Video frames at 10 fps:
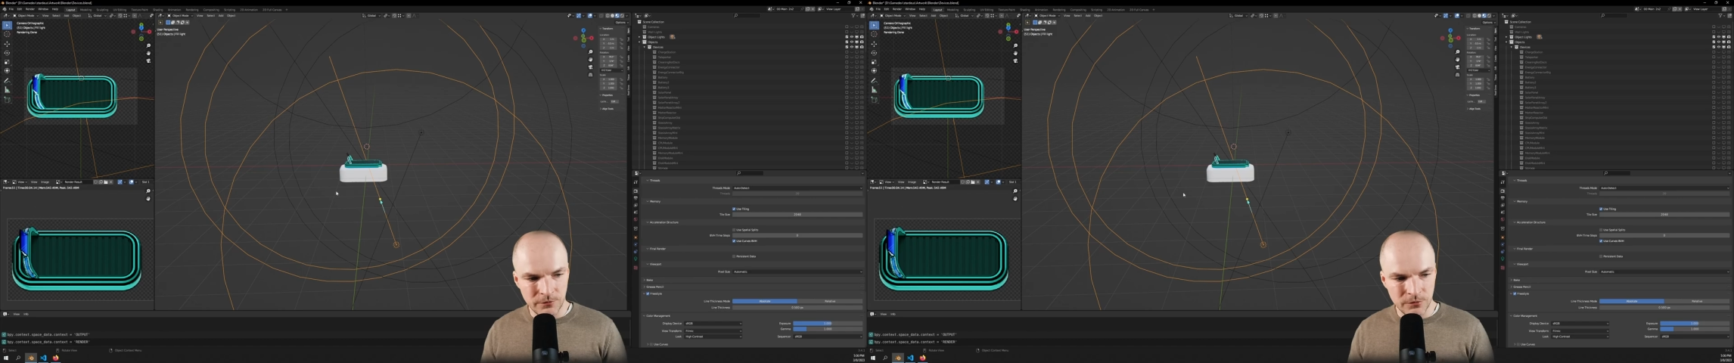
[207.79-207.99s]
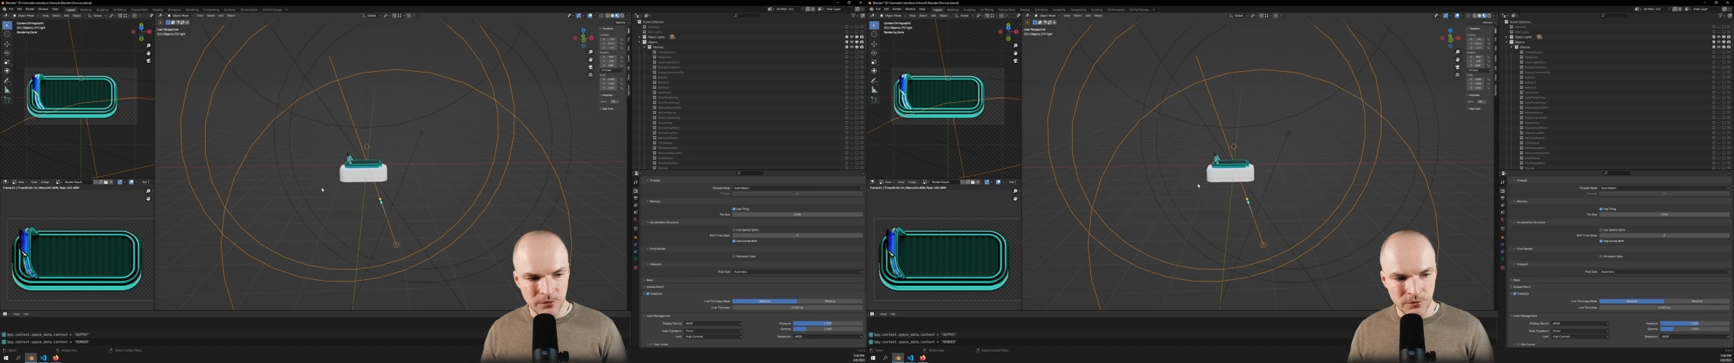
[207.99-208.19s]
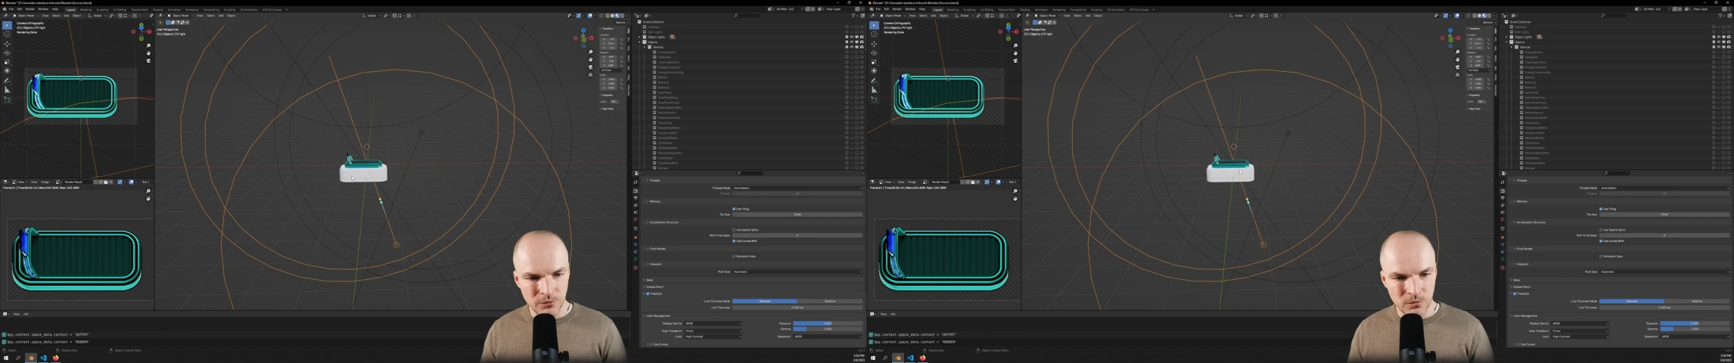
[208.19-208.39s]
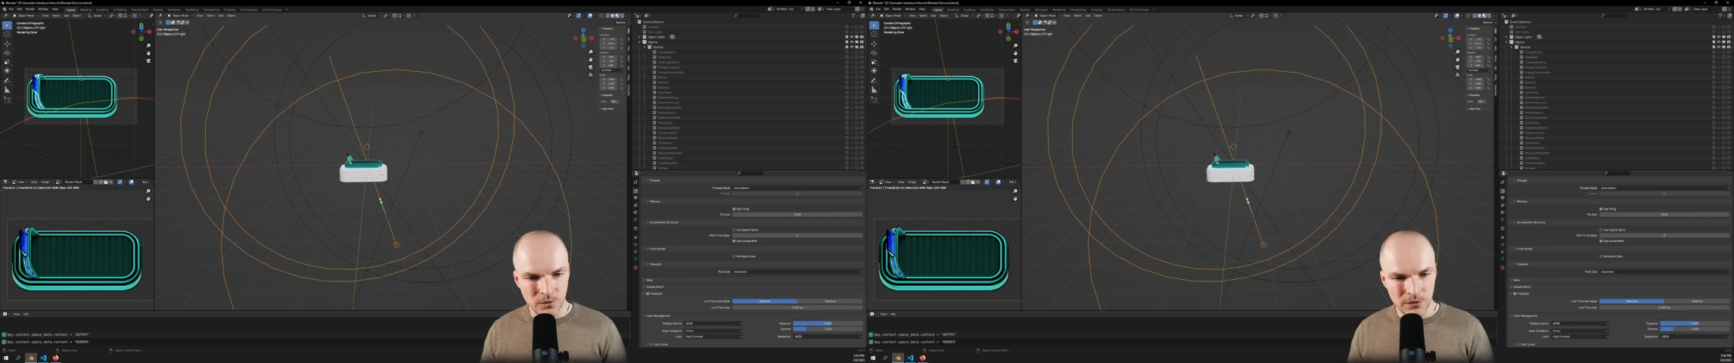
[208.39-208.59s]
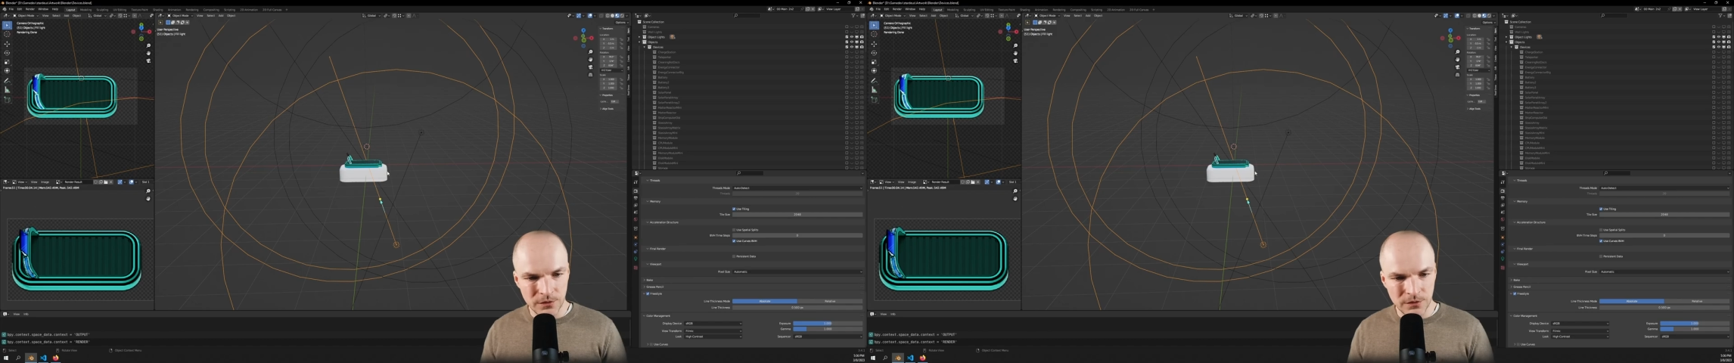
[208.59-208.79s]
if you don't
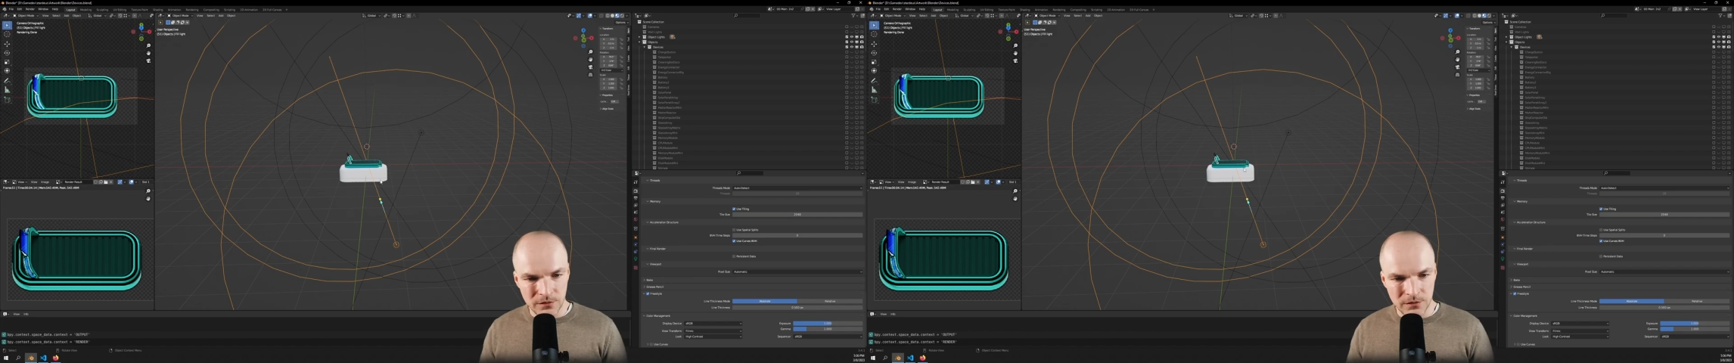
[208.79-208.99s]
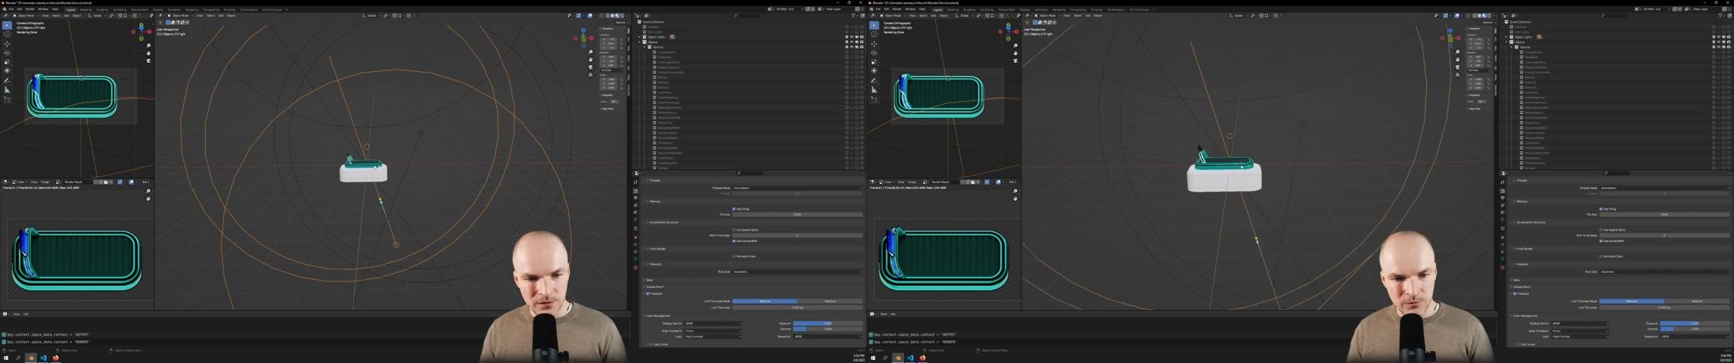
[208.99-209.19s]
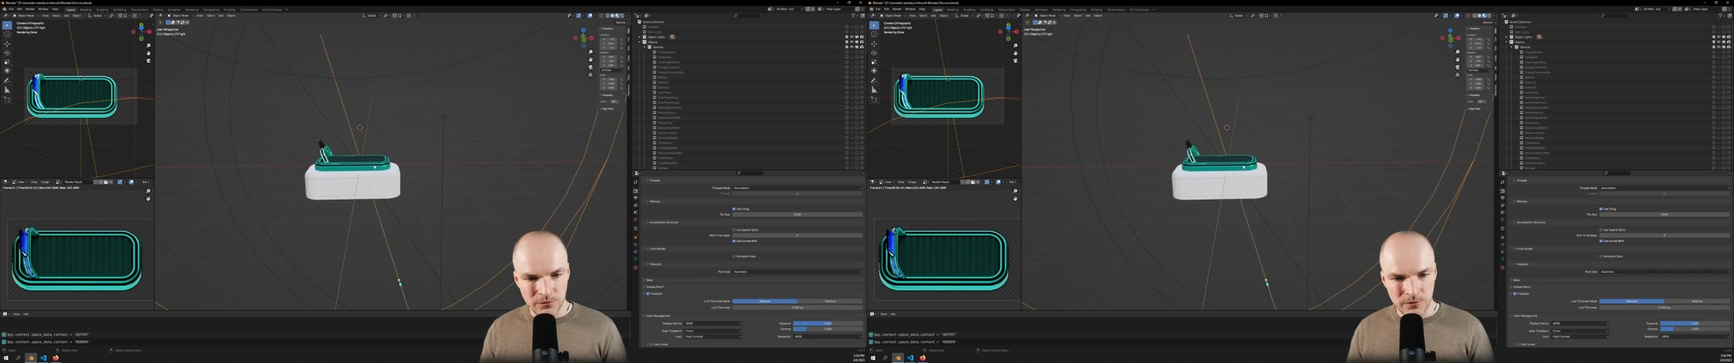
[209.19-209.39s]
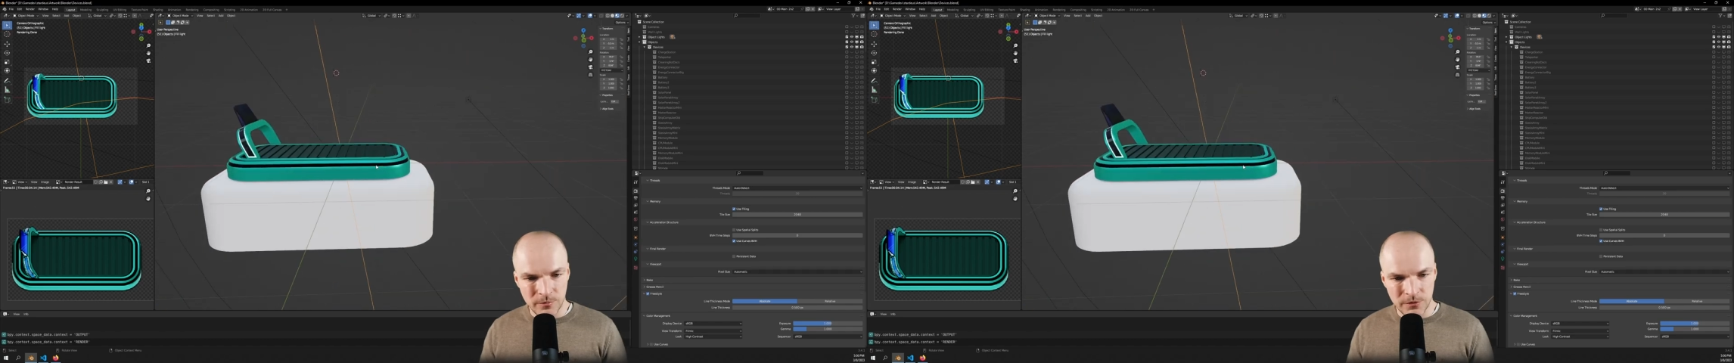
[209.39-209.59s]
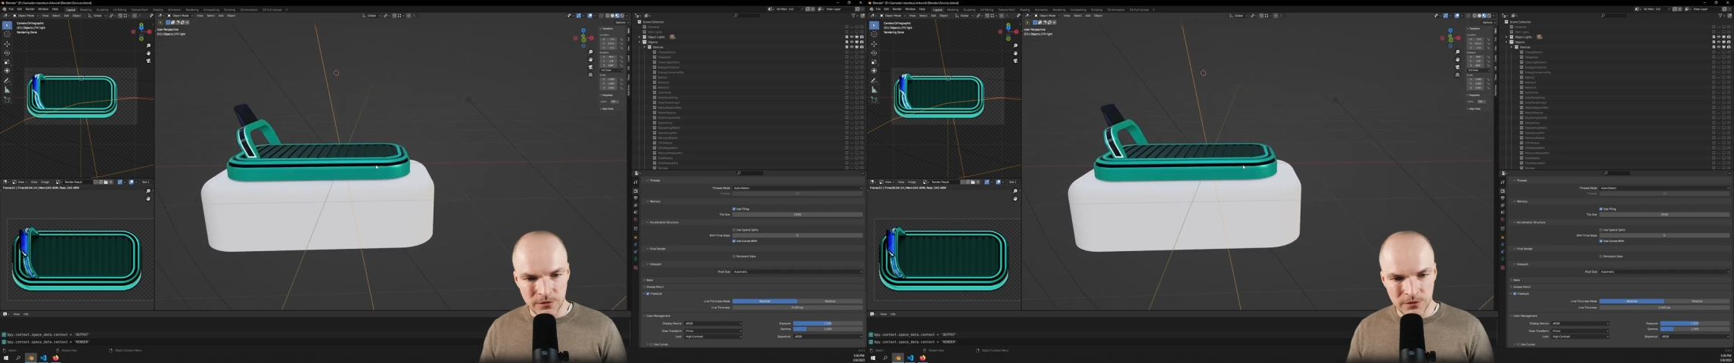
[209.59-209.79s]
want some of the
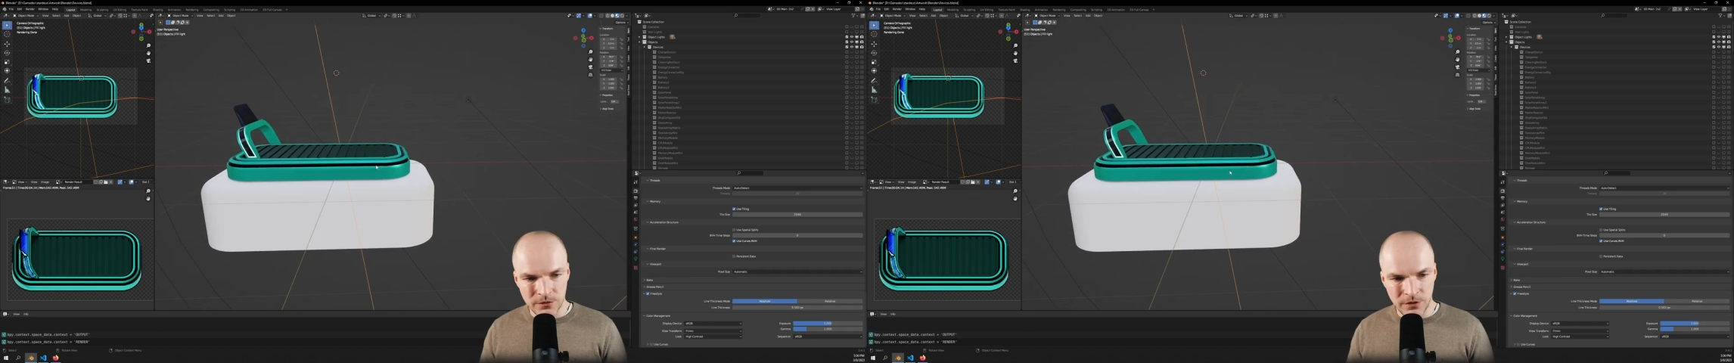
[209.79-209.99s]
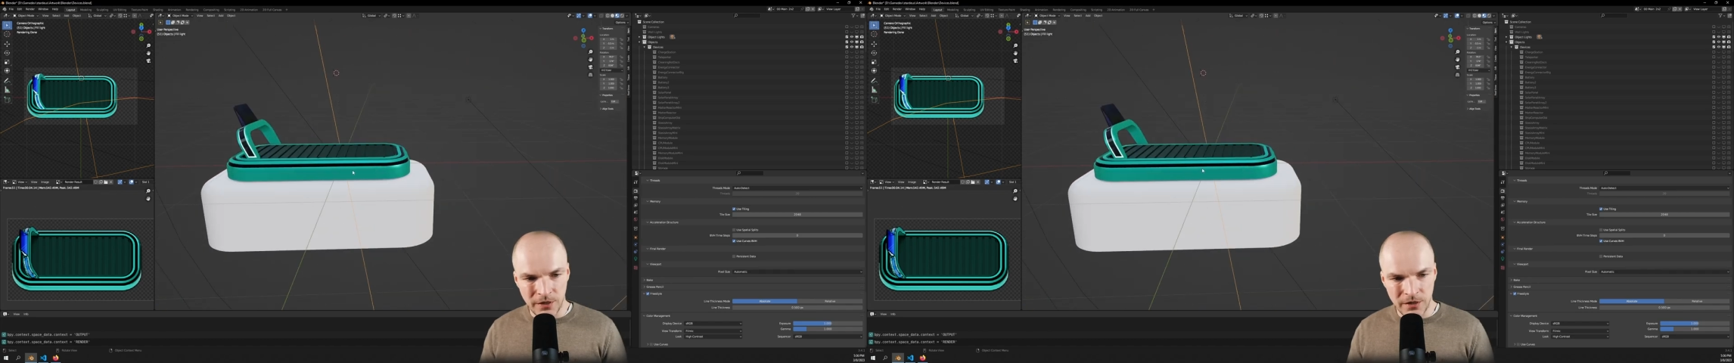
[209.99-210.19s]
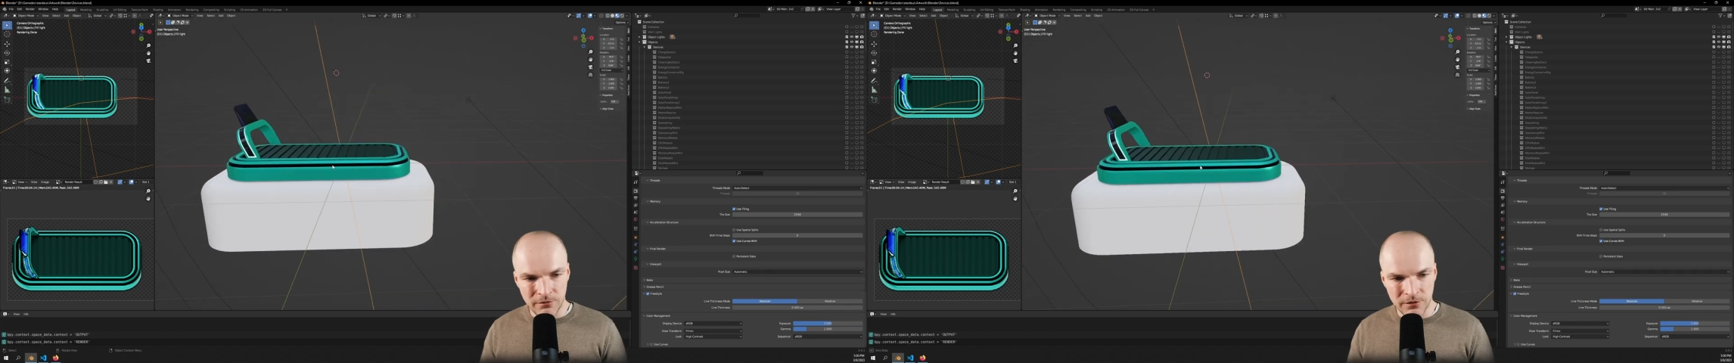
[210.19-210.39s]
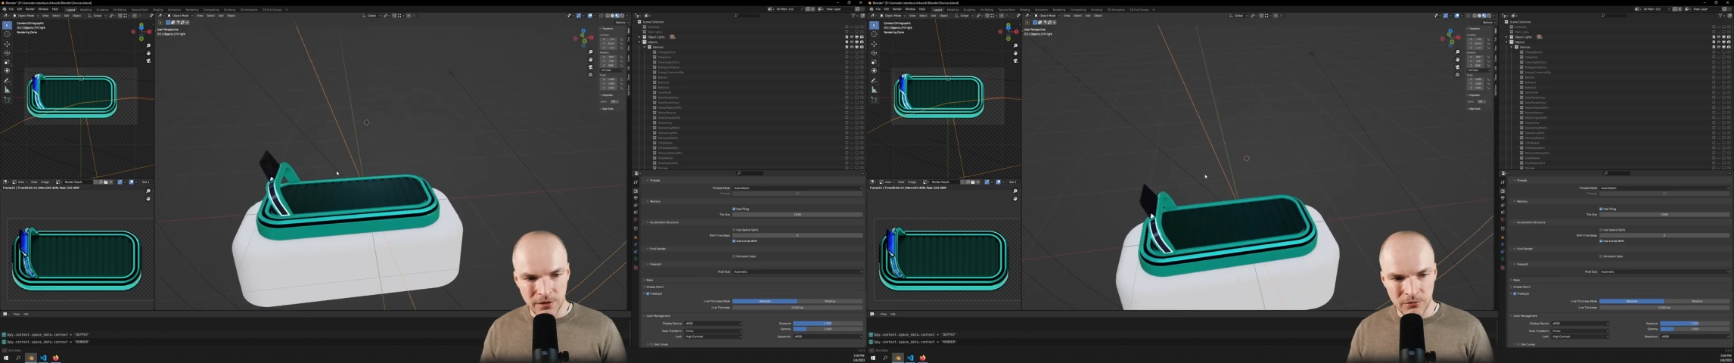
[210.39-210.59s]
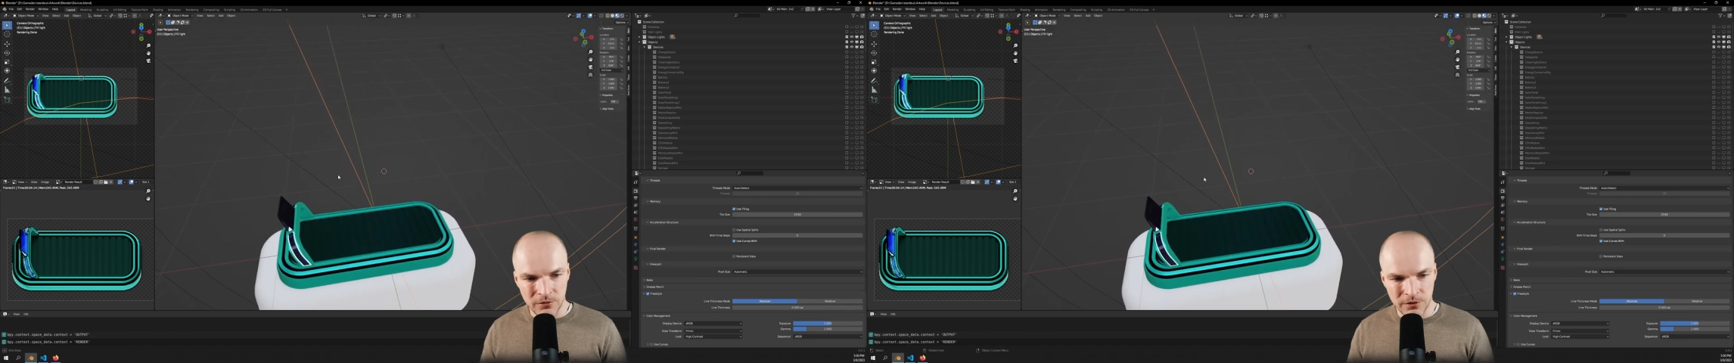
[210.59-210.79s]
parts to have an
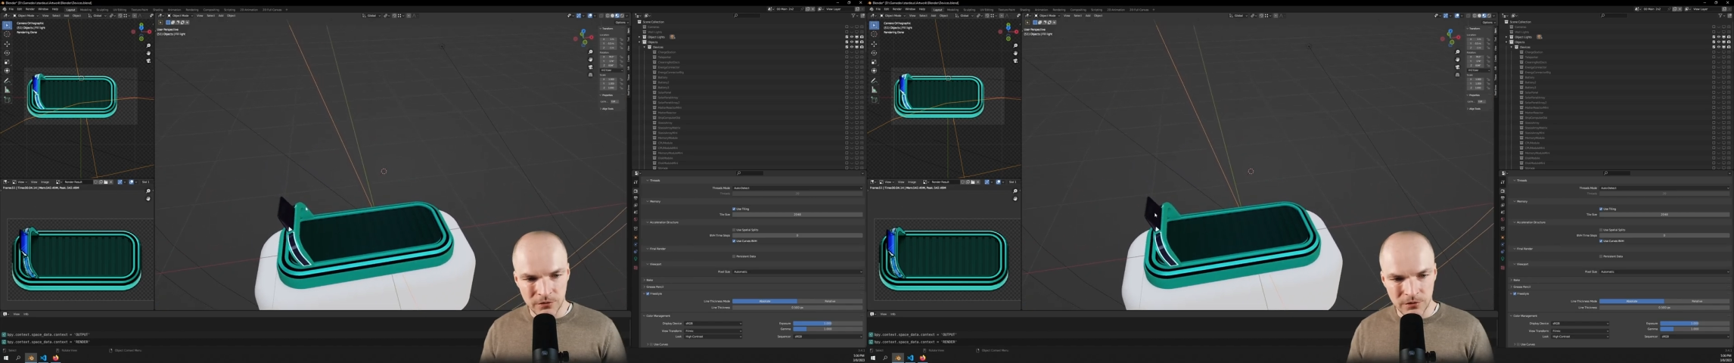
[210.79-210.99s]
outline,